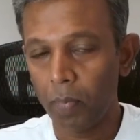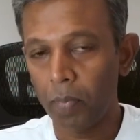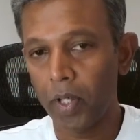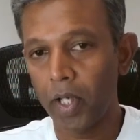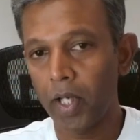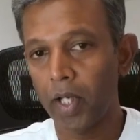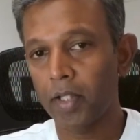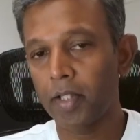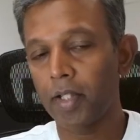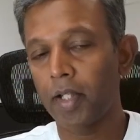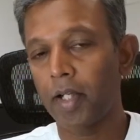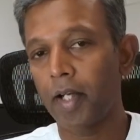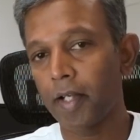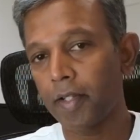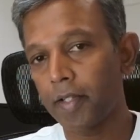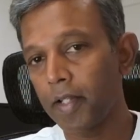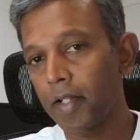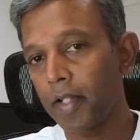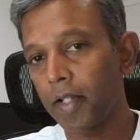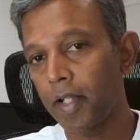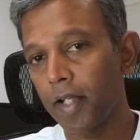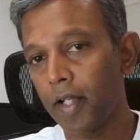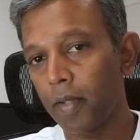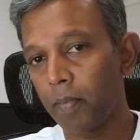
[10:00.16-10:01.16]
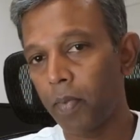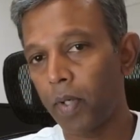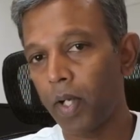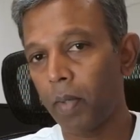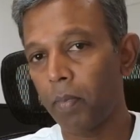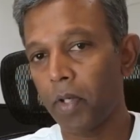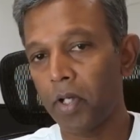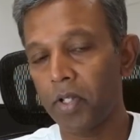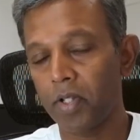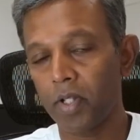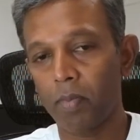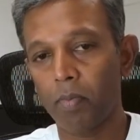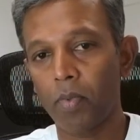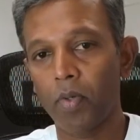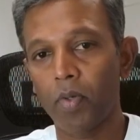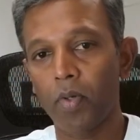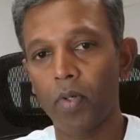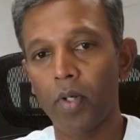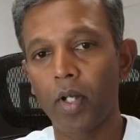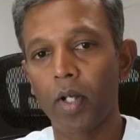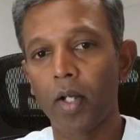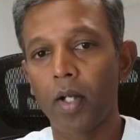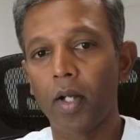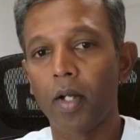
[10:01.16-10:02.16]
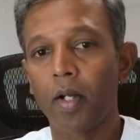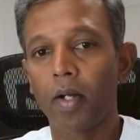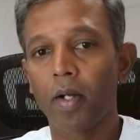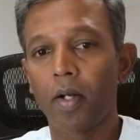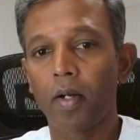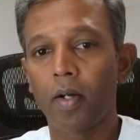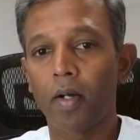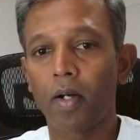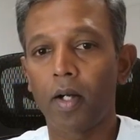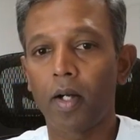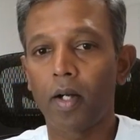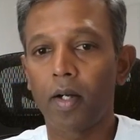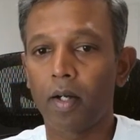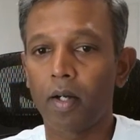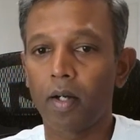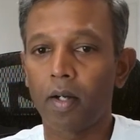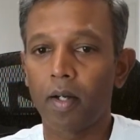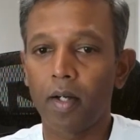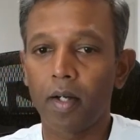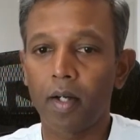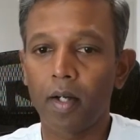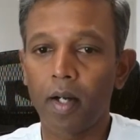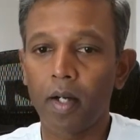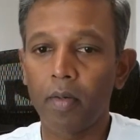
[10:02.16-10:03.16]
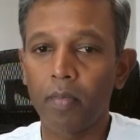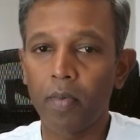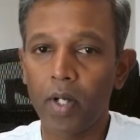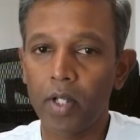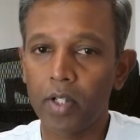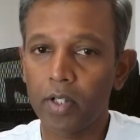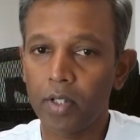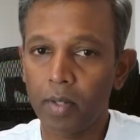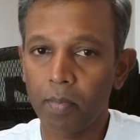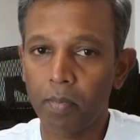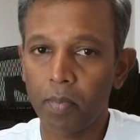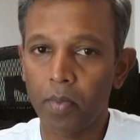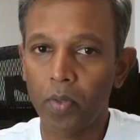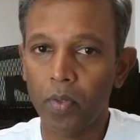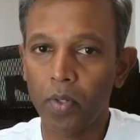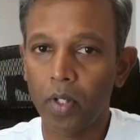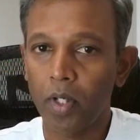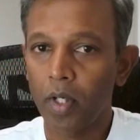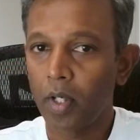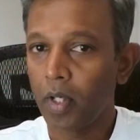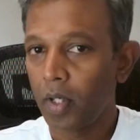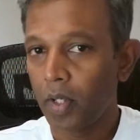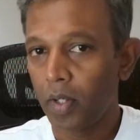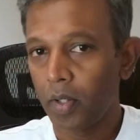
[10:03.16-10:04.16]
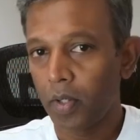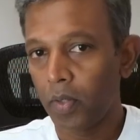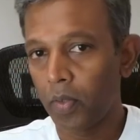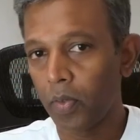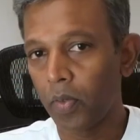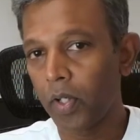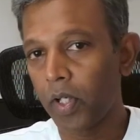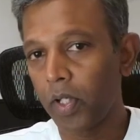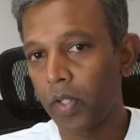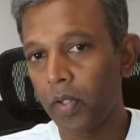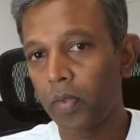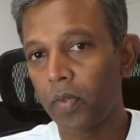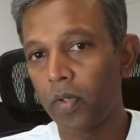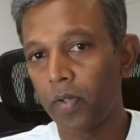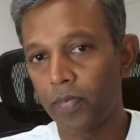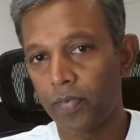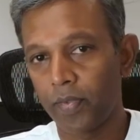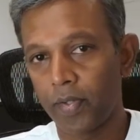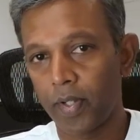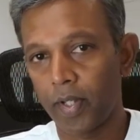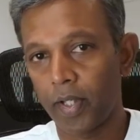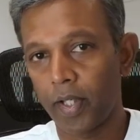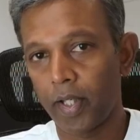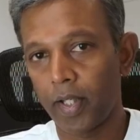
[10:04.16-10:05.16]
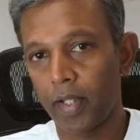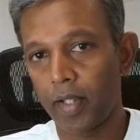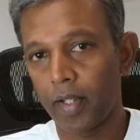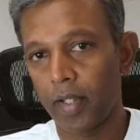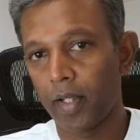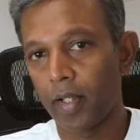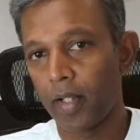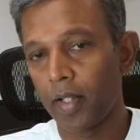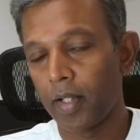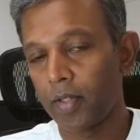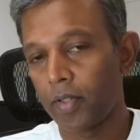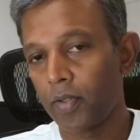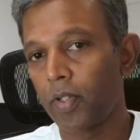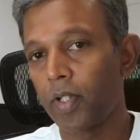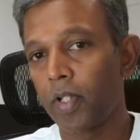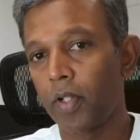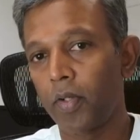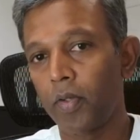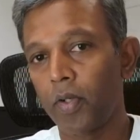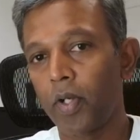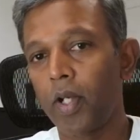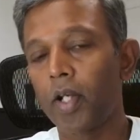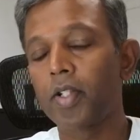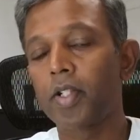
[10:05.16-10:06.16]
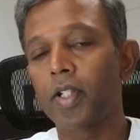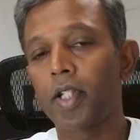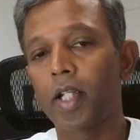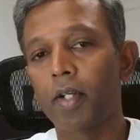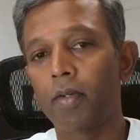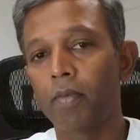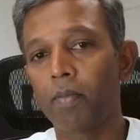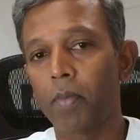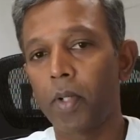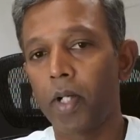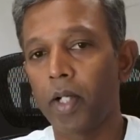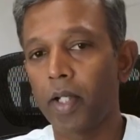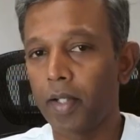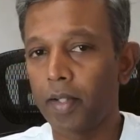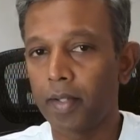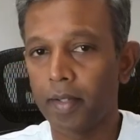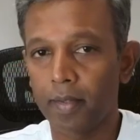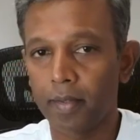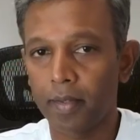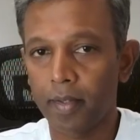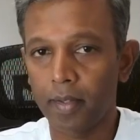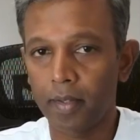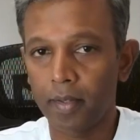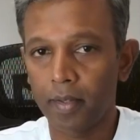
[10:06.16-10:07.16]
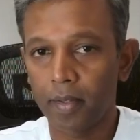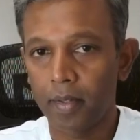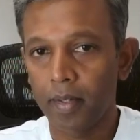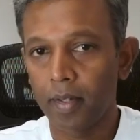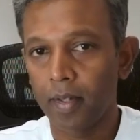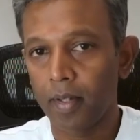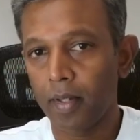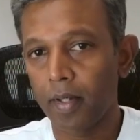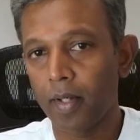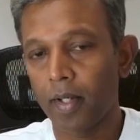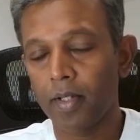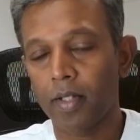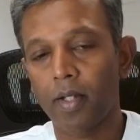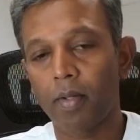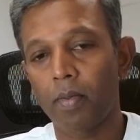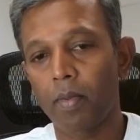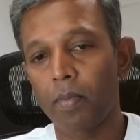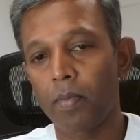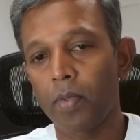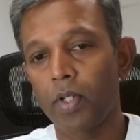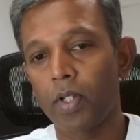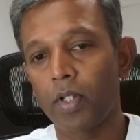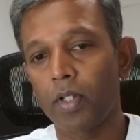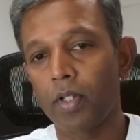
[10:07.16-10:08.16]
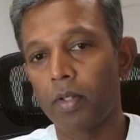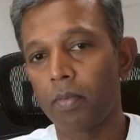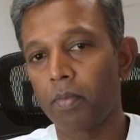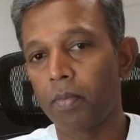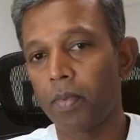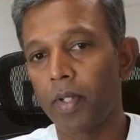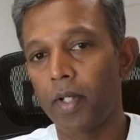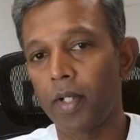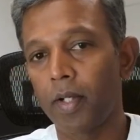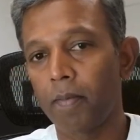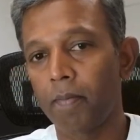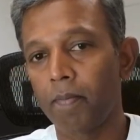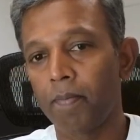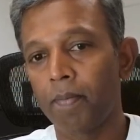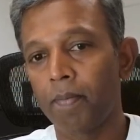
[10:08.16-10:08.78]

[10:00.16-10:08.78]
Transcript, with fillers: application doesn't need a primary support or, or advanced support, you don't need to go for it so that you can save money in the cost optimization pillar.